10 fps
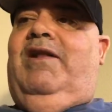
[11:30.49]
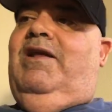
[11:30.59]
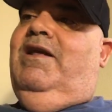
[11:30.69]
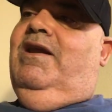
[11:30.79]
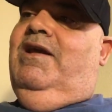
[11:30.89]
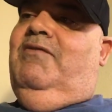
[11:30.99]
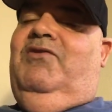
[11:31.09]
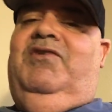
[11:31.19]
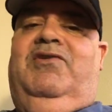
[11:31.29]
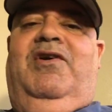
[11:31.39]
They need to give
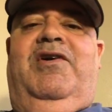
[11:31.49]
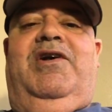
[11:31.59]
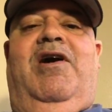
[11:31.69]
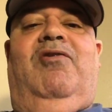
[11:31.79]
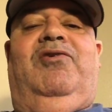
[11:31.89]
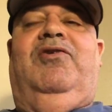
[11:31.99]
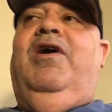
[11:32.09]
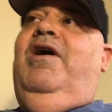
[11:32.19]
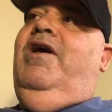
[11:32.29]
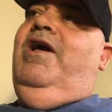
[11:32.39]
the $600
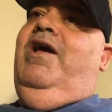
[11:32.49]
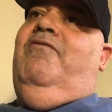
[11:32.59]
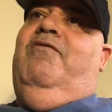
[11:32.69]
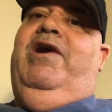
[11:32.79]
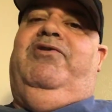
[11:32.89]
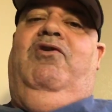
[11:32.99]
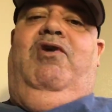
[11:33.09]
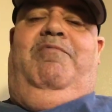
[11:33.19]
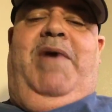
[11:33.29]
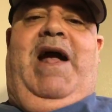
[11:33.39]
and retro
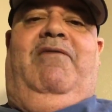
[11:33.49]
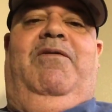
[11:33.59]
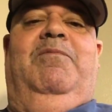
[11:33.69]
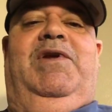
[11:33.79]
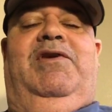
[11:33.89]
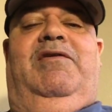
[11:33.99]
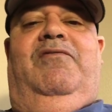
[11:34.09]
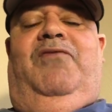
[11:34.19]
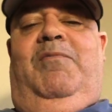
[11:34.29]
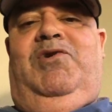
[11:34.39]
it back
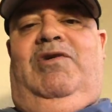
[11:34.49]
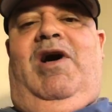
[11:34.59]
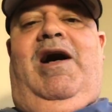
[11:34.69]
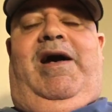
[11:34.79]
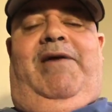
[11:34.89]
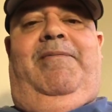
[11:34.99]
from July.